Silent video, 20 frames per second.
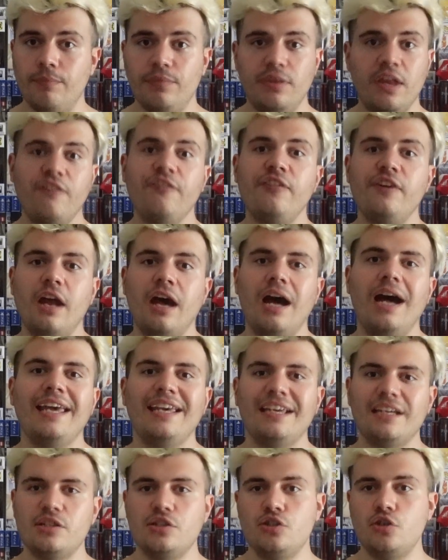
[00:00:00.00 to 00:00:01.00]
Nothing I
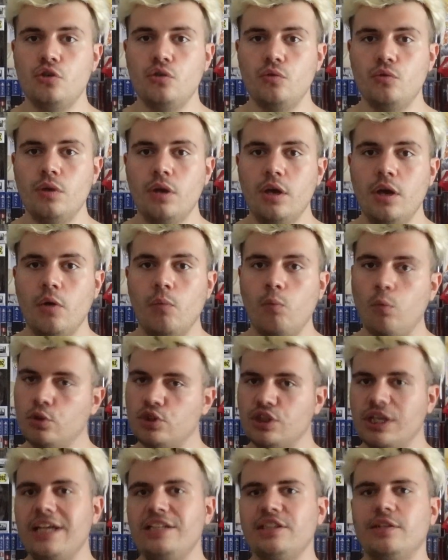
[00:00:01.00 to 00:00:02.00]
can do will
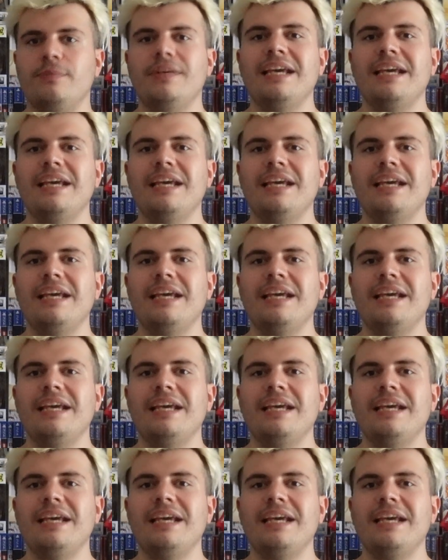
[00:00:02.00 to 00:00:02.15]
change them.